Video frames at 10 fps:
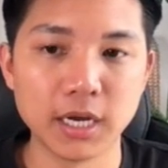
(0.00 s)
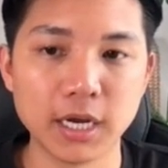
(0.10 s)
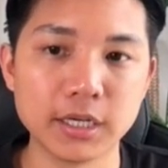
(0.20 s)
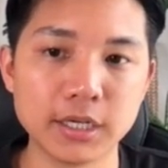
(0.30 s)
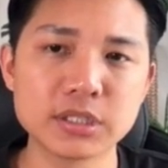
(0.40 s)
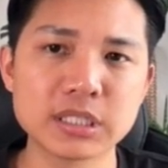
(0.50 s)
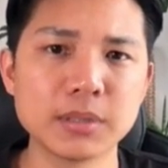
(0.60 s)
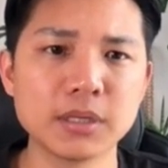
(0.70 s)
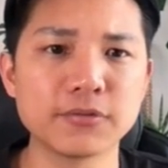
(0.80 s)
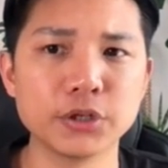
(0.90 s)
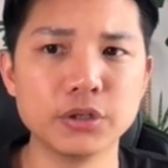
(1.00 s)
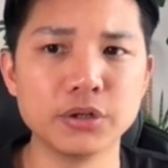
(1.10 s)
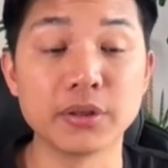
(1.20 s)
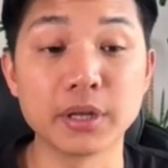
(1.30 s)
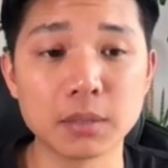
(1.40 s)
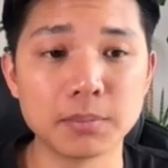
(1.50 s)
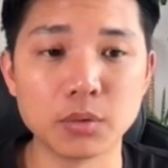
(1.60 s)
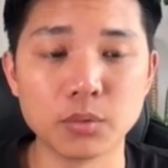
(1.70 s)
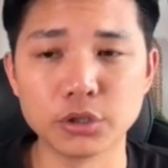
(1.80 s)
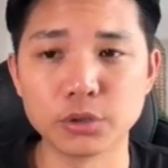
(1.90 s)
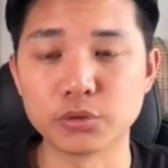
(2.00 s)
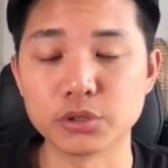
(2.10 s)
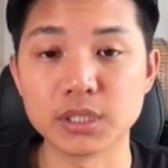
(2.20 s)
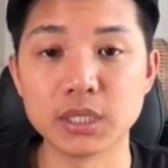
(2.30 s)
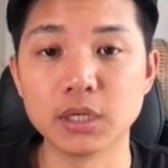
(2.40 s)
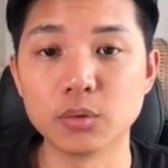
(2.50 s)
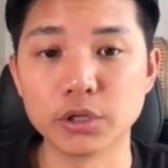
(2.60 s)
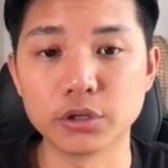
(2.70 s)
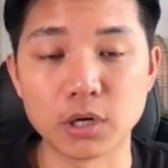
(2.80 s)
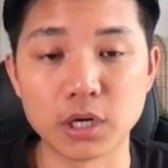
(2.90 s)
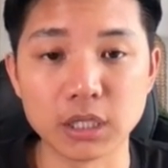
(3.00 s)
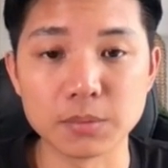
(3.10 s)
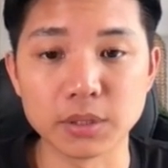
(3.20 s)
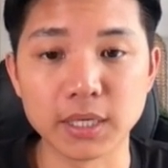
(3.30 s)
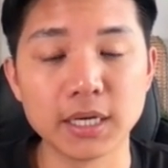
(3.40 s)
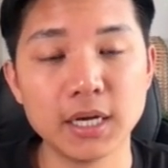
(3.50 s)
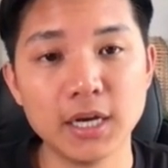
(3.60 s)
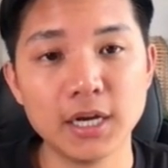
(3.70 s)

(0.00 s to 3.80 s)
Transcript: And here's something for you to think about when you're proceeding with your mockups, okay?